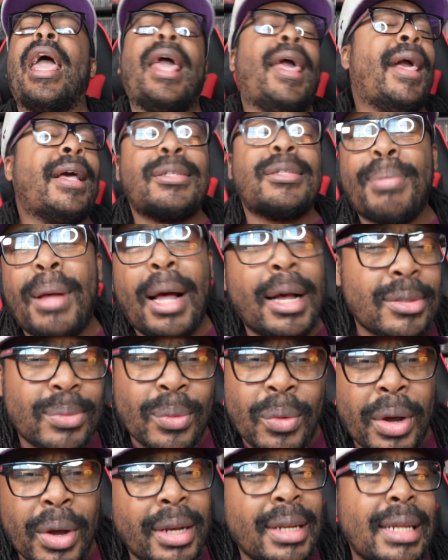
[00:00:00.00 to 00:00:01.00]
Xbox
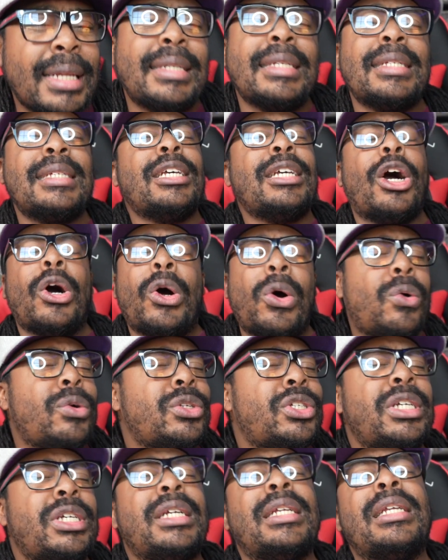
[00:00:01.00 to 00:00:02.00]
One. This is the
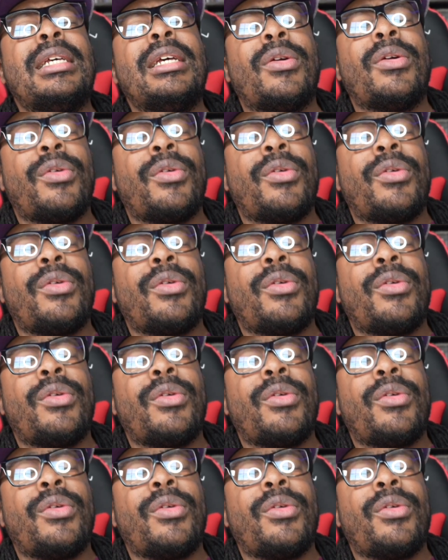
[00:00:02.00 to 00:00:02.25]
OG, the